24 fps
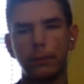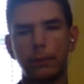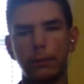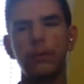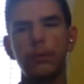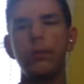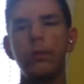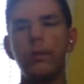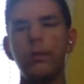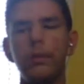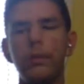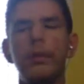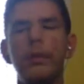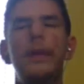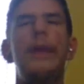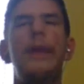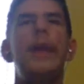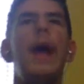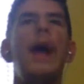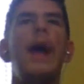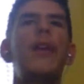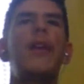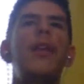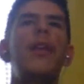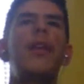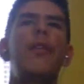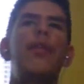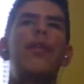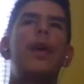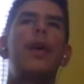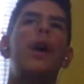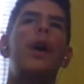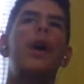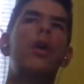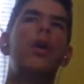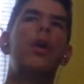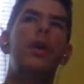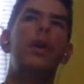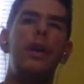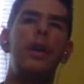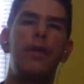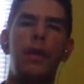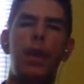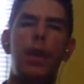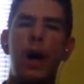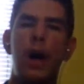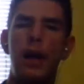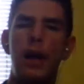the XFL is not.
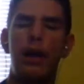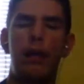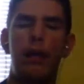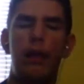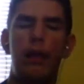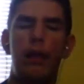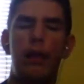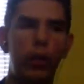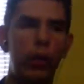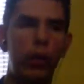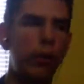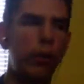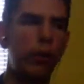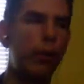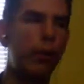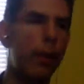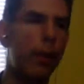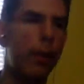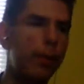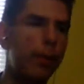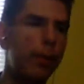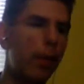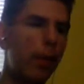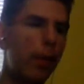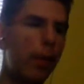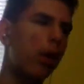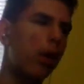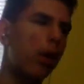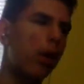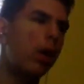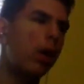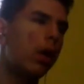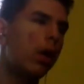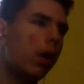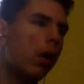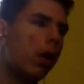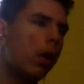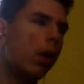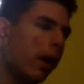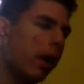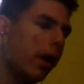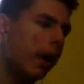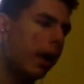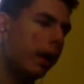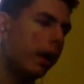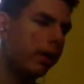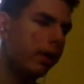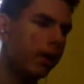It's real football. It's
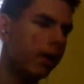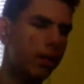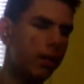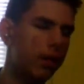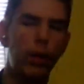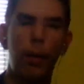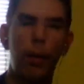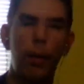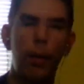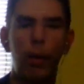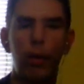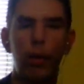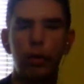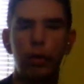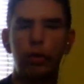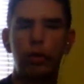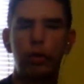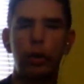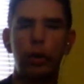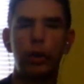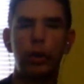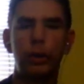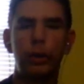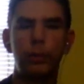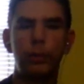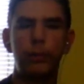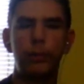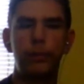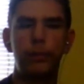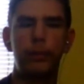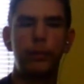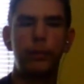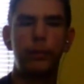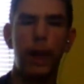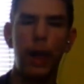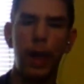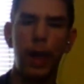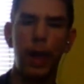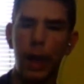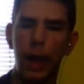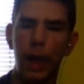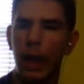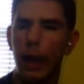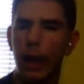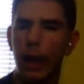no bullshit. And